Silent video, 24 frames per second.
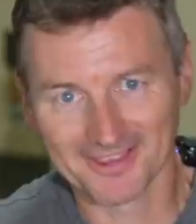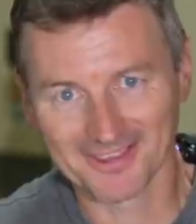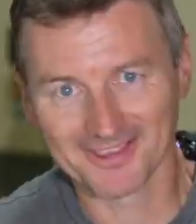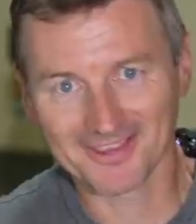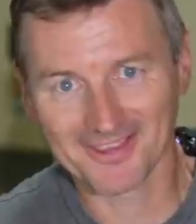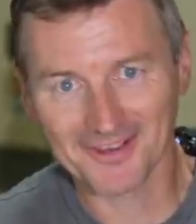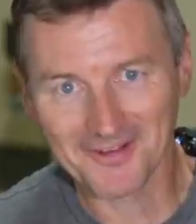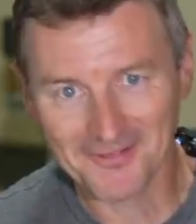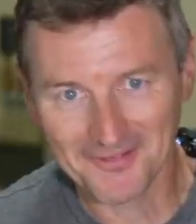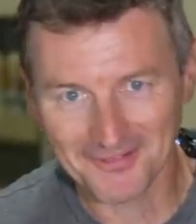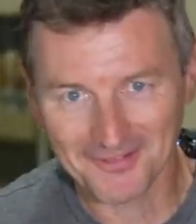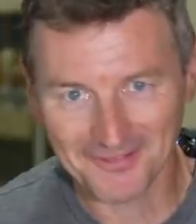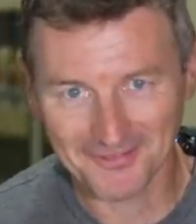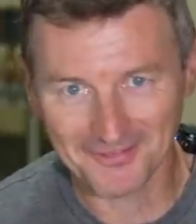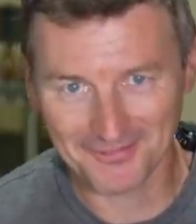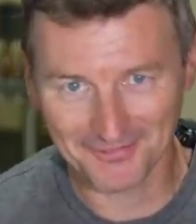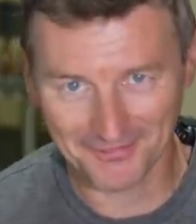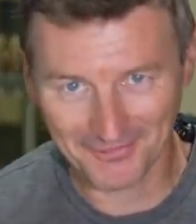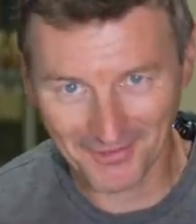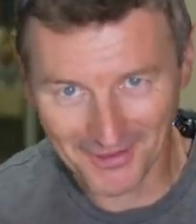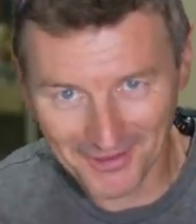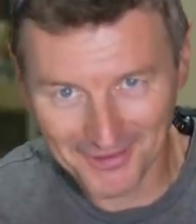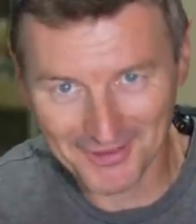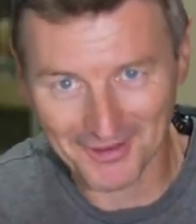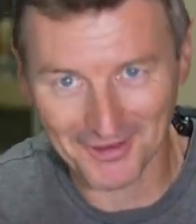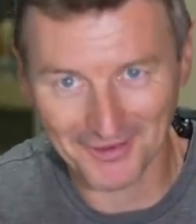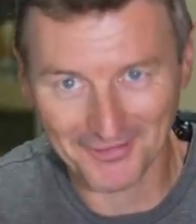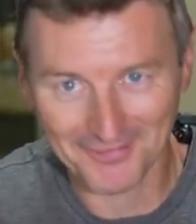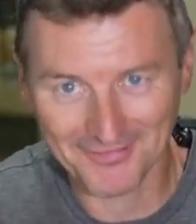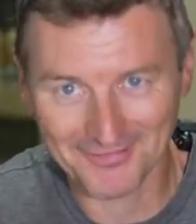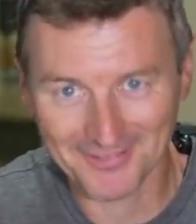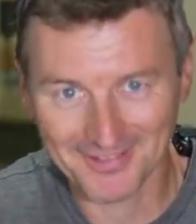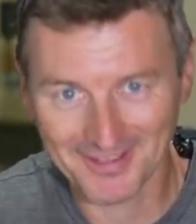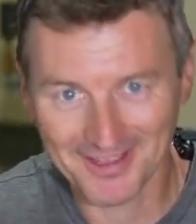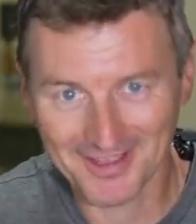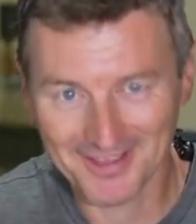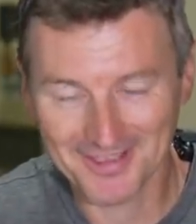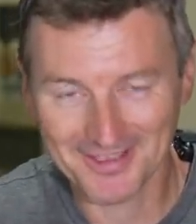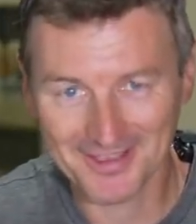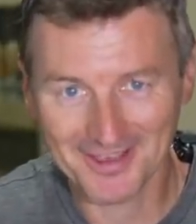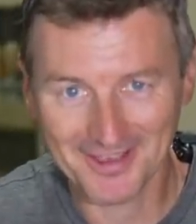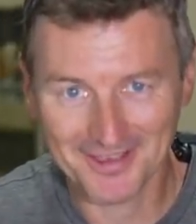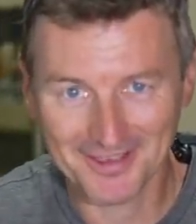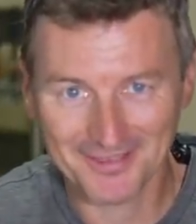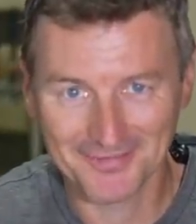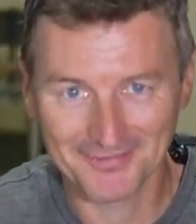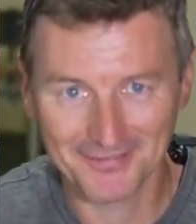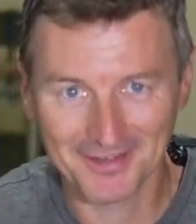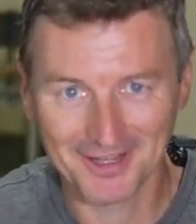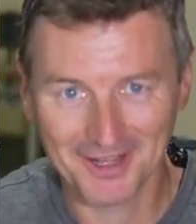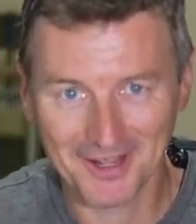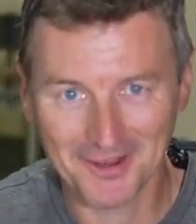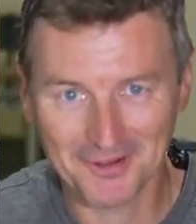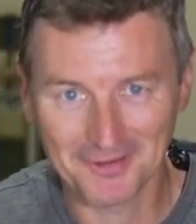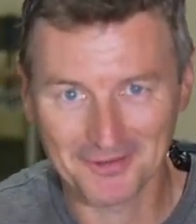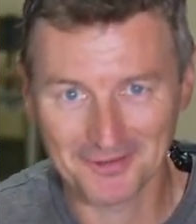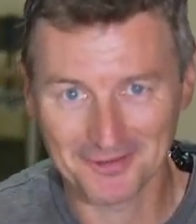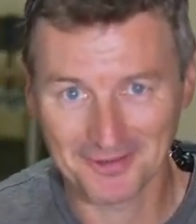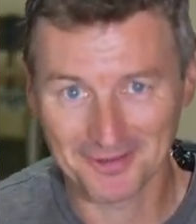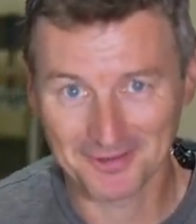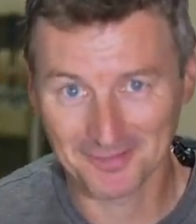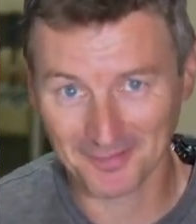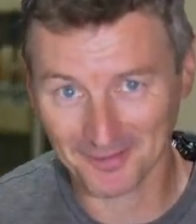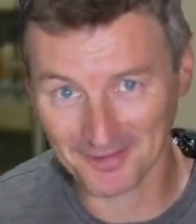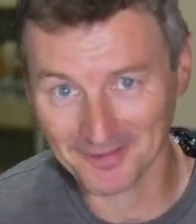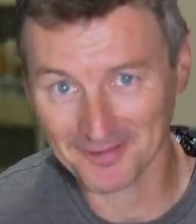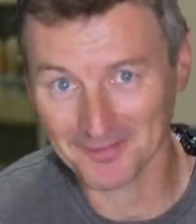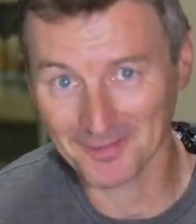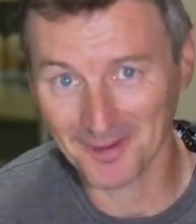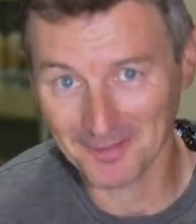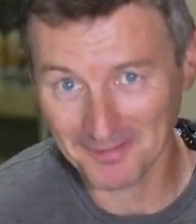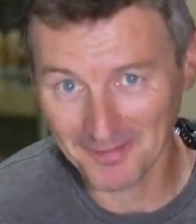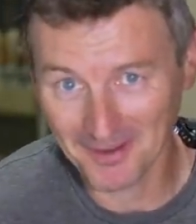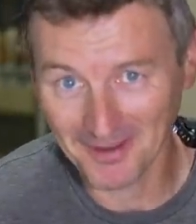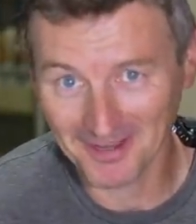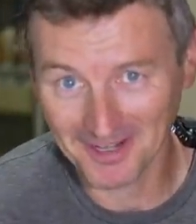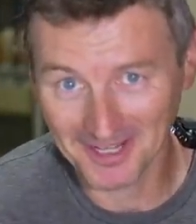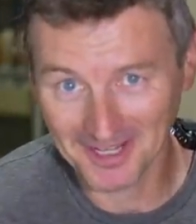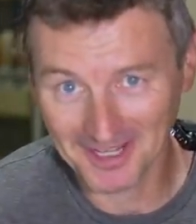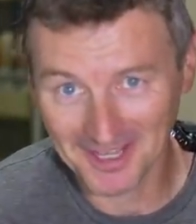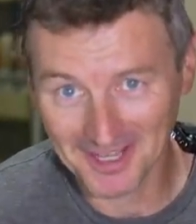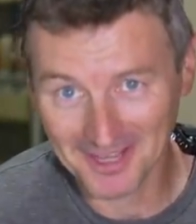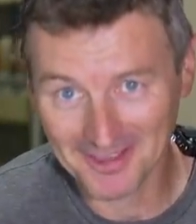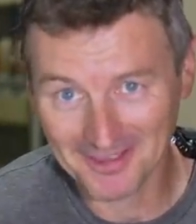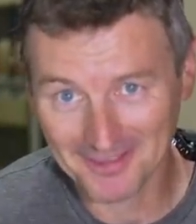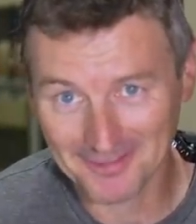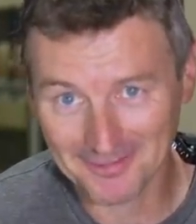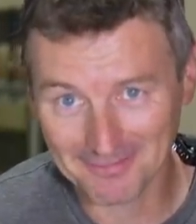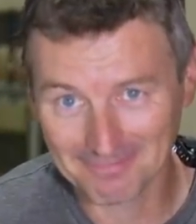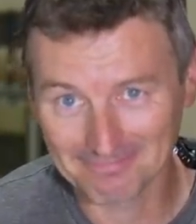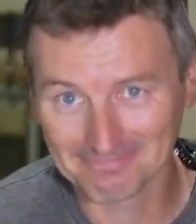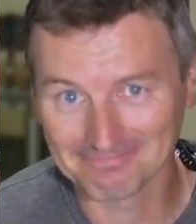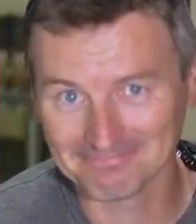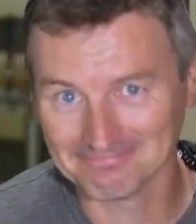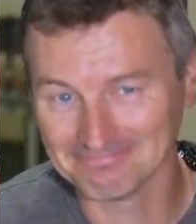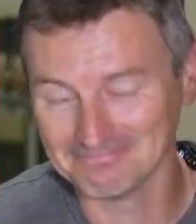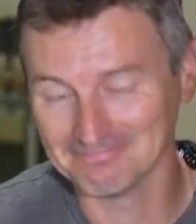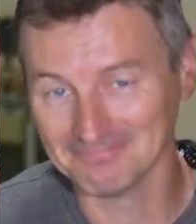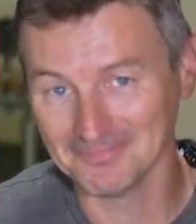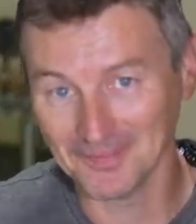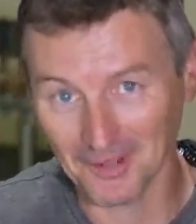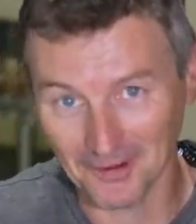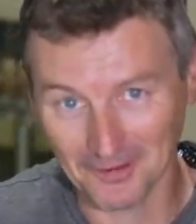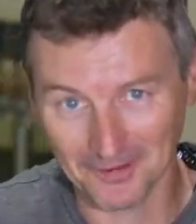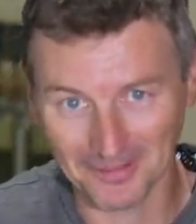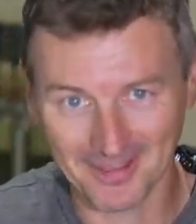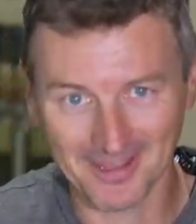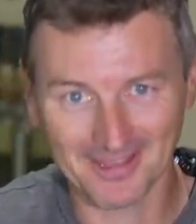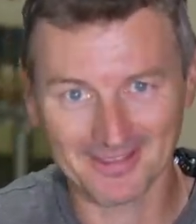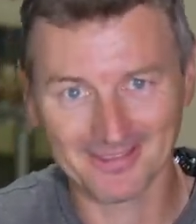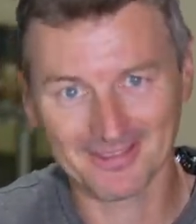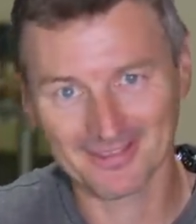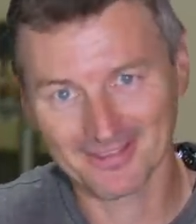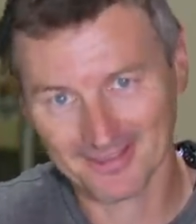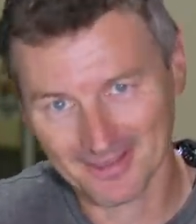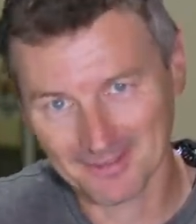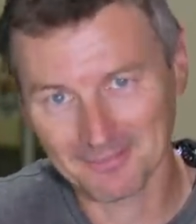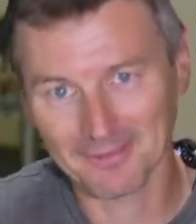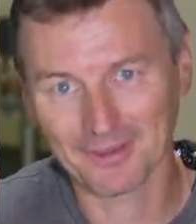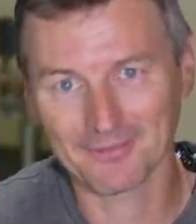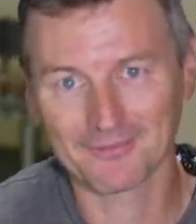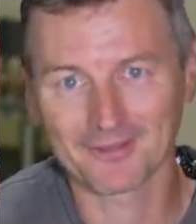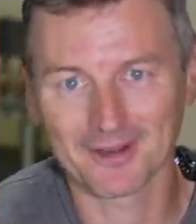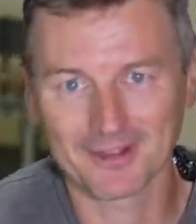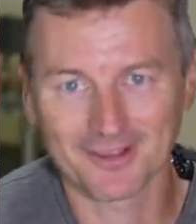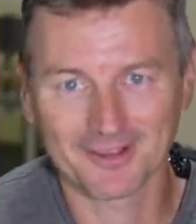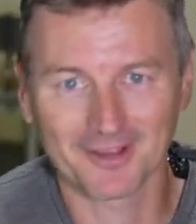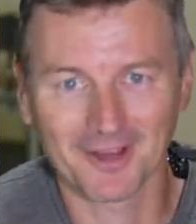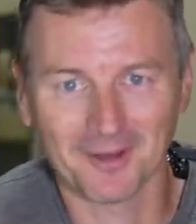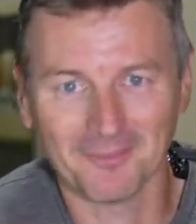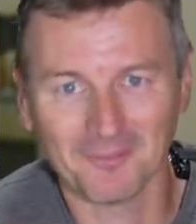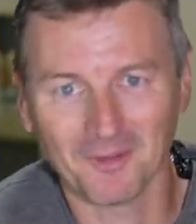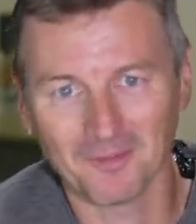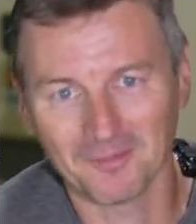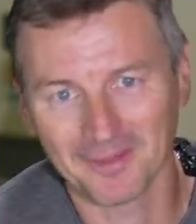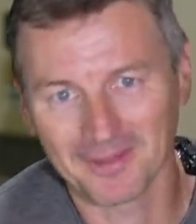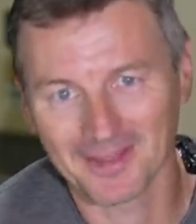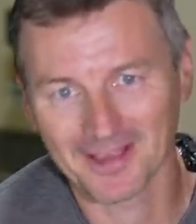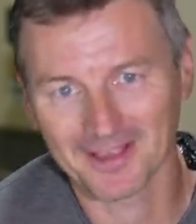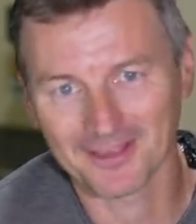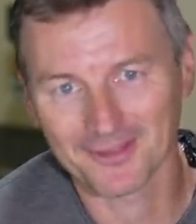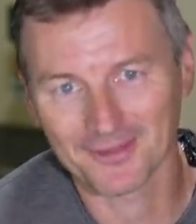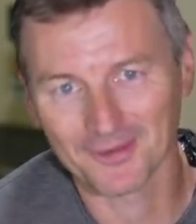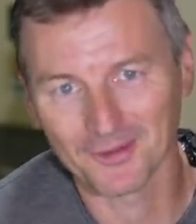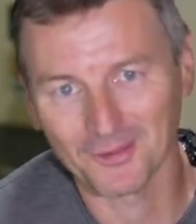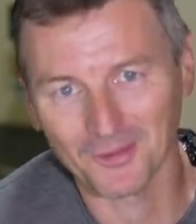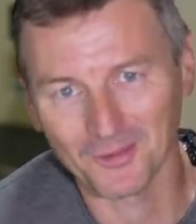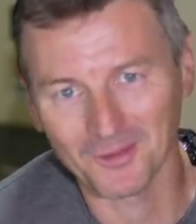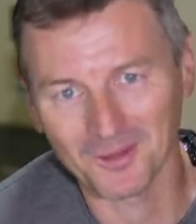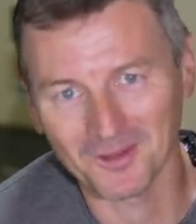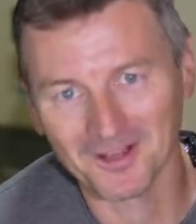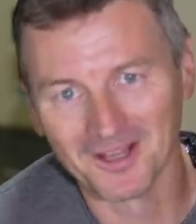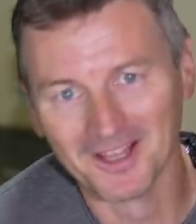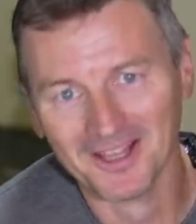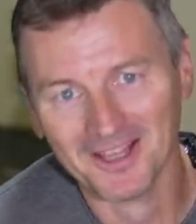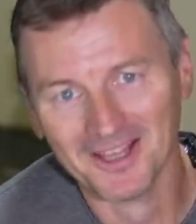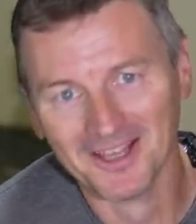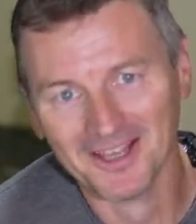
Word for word: So first off, is this video sponsored by Berkeley Yeast? No, they sent me a free sample, but that's all.